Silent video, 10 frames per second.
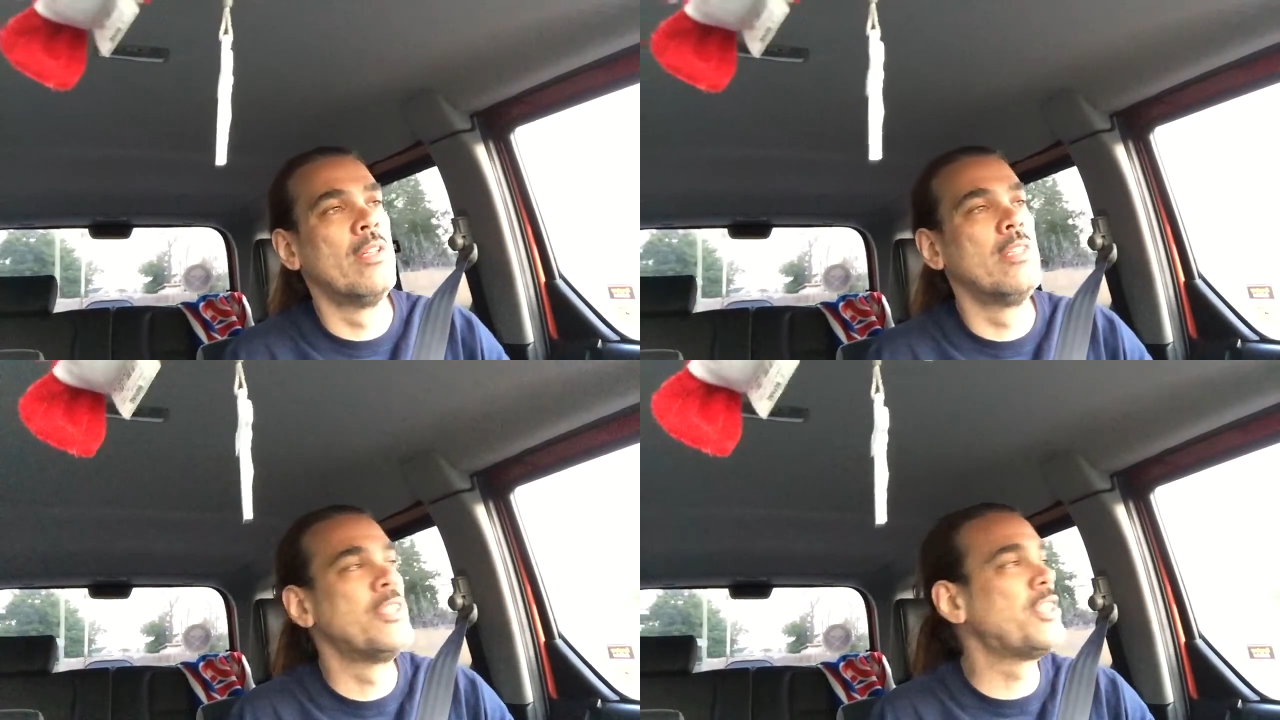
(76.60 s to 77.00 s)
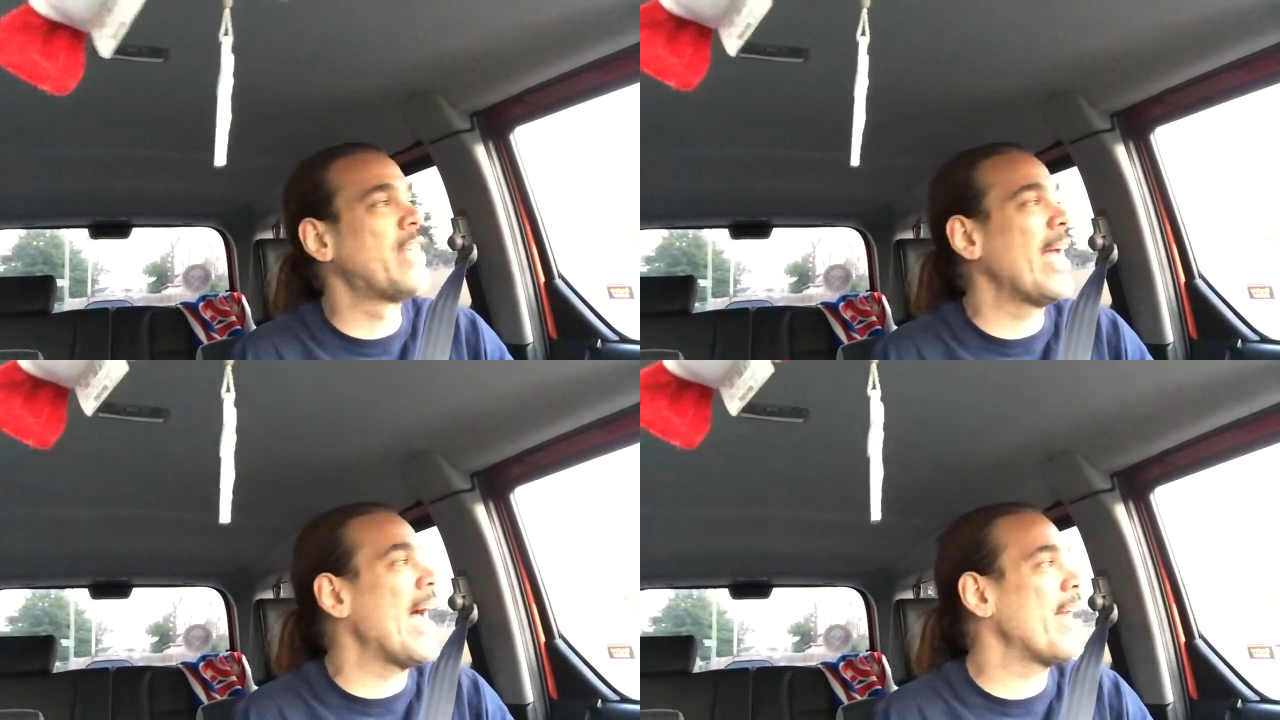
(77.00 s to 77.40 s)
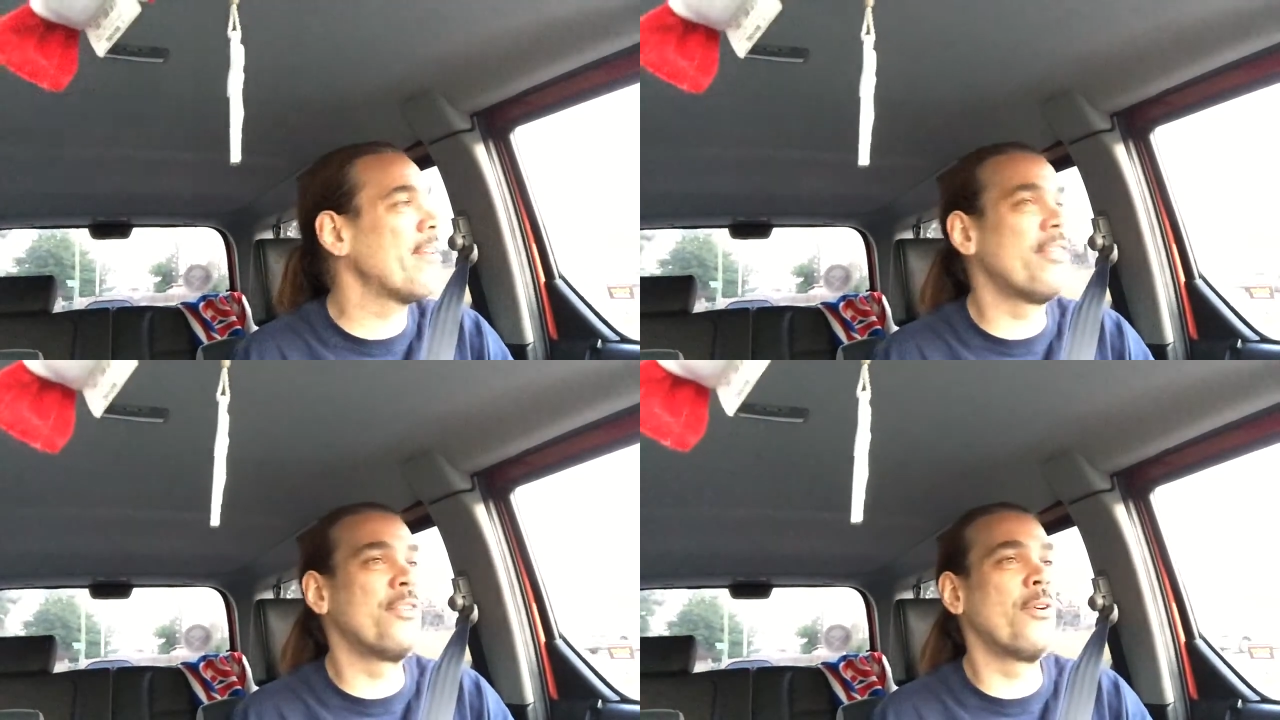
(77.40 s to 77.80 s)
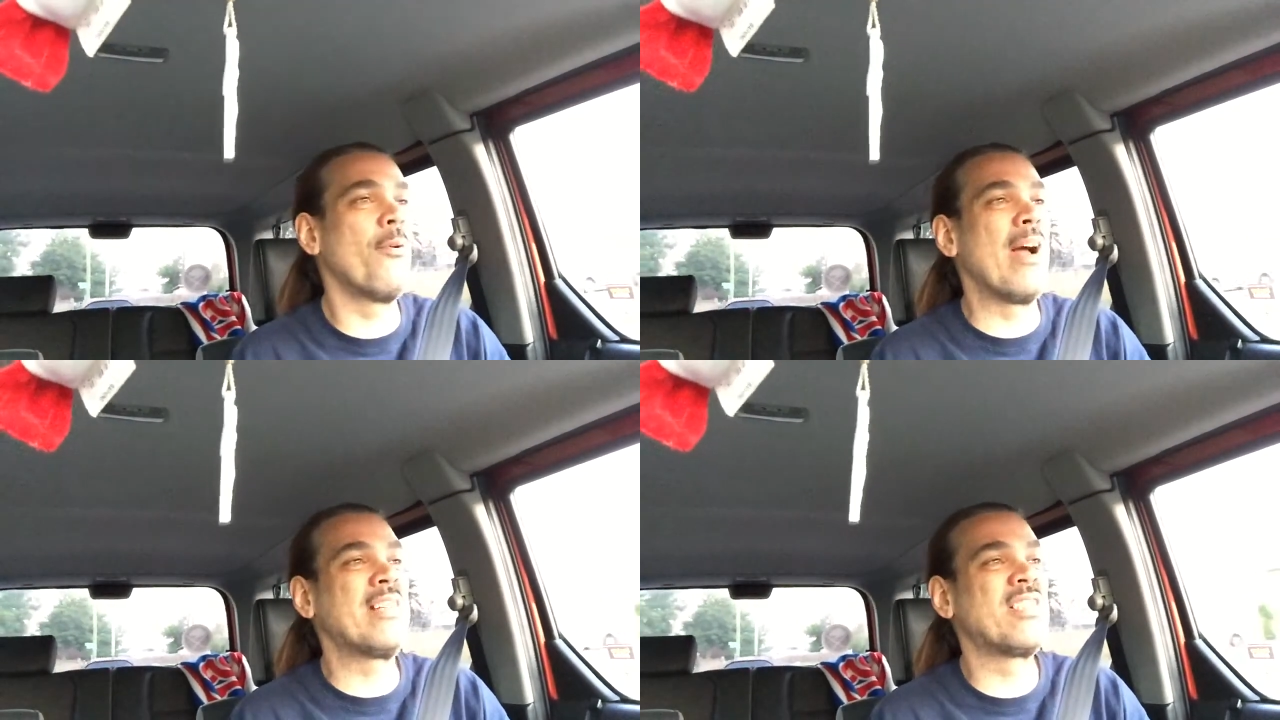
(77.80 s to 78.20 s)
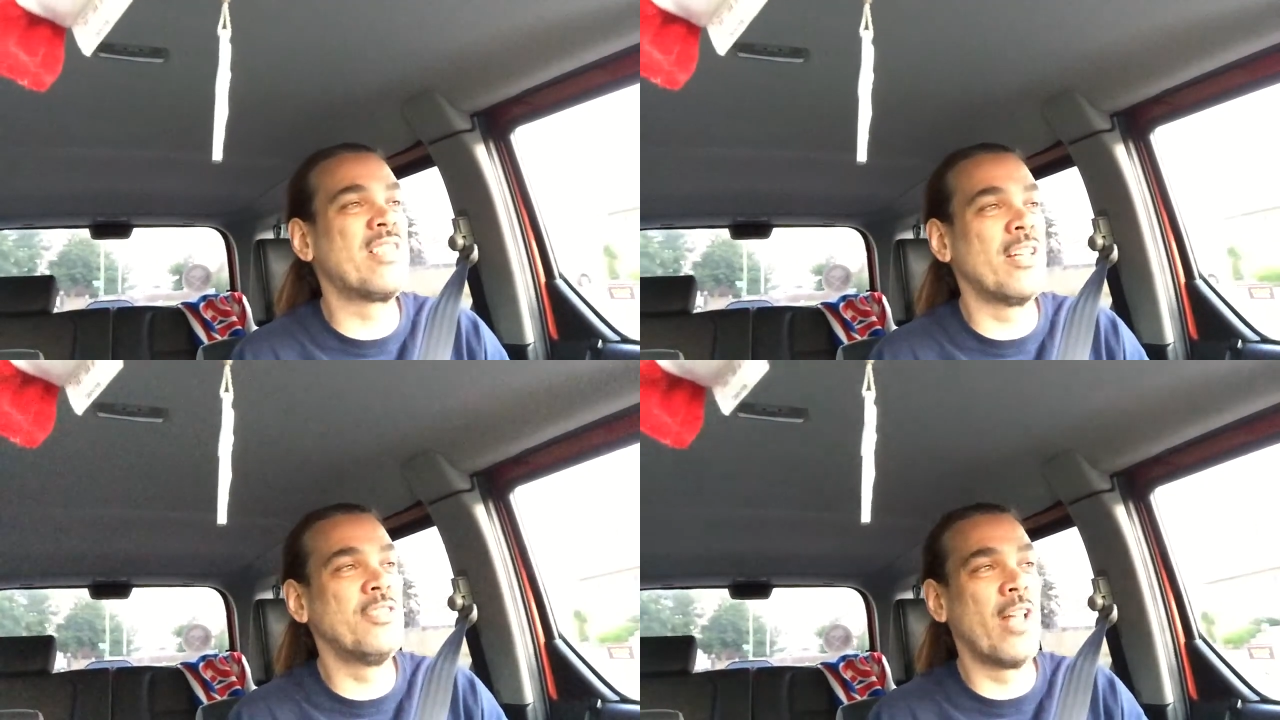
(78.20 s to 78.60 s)
stay out of the direct
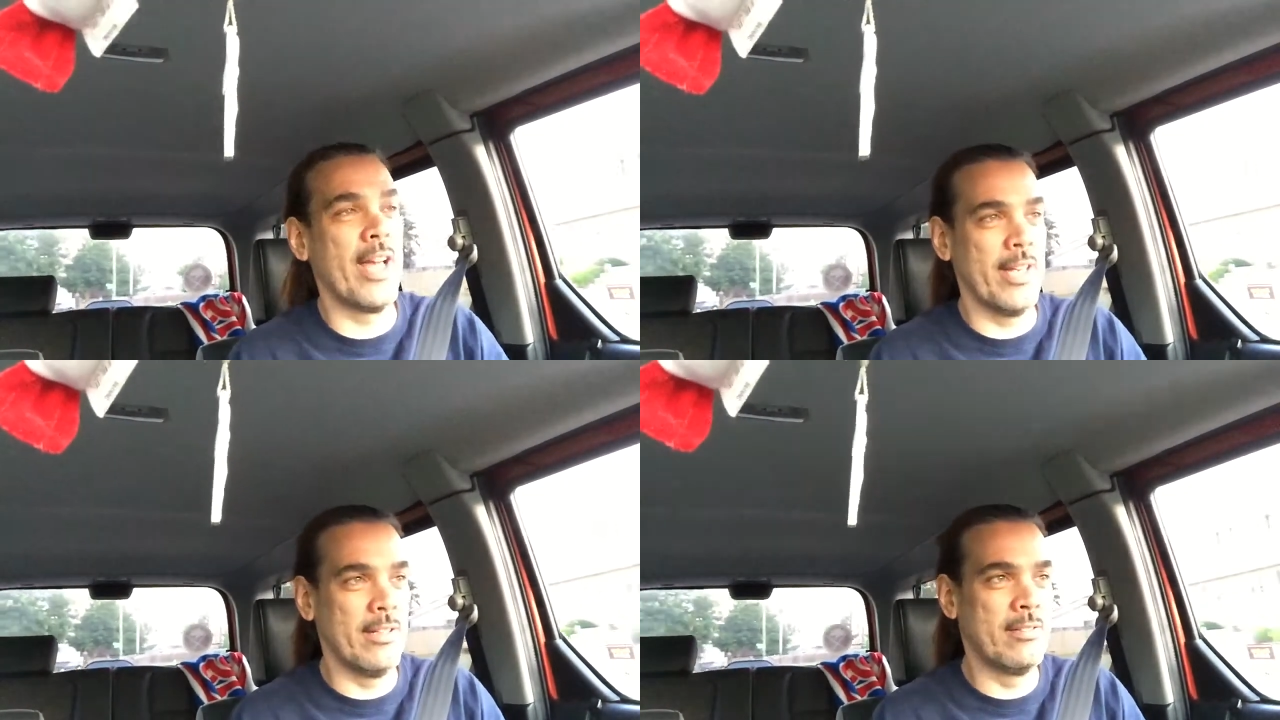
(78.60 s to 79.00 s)
sunlight.